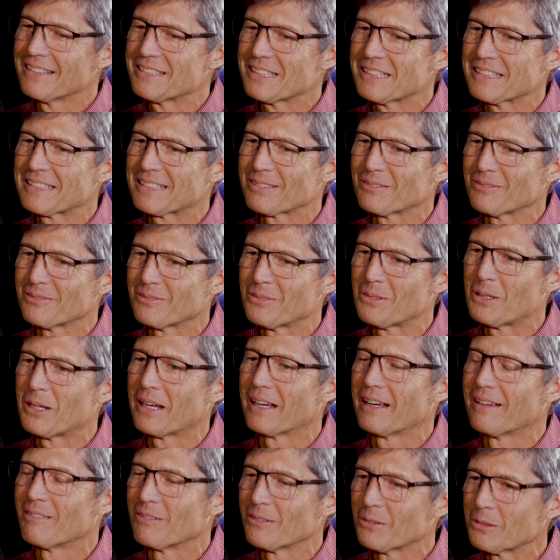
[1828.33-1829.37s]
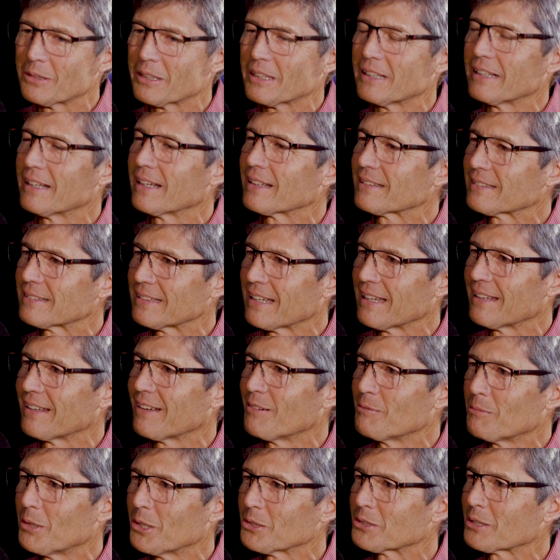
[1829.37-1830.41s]
I just want to really
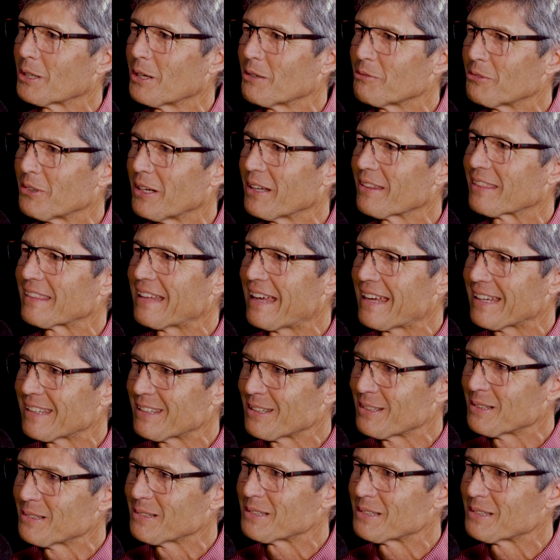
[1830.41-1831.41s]
extend the most heartfelt thank